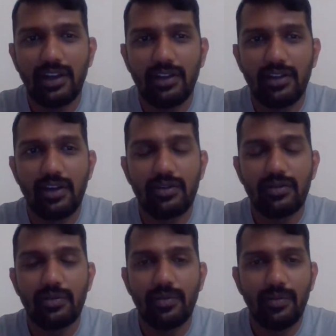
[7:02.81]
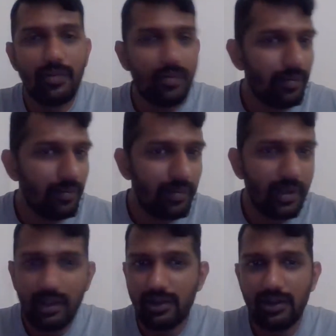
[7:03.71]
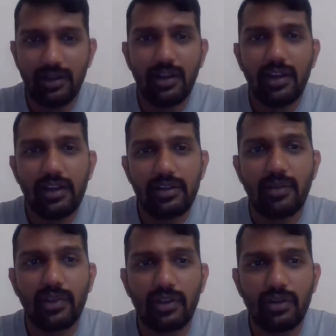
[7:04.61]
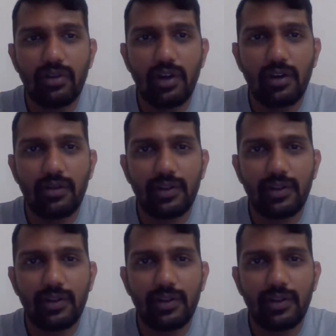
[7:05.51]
And you have to make something good out of